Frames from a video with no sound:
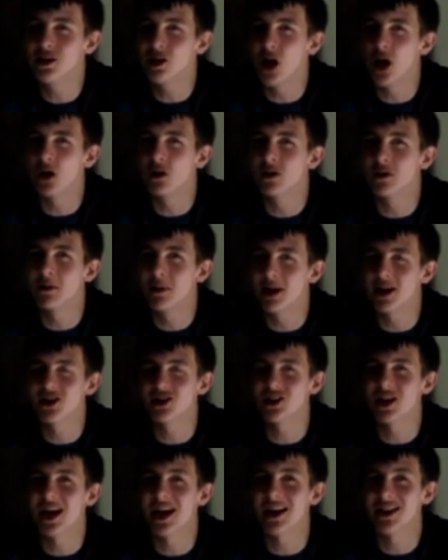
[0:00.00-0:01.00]
know the
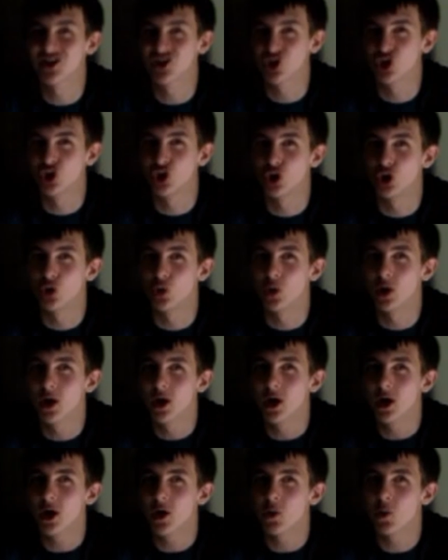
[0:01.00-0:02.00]
master at all
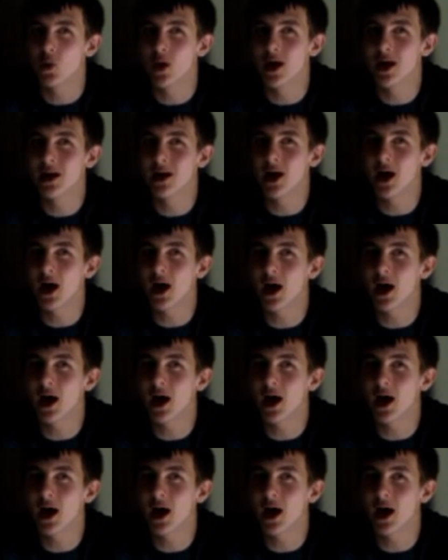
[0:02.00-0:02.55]
when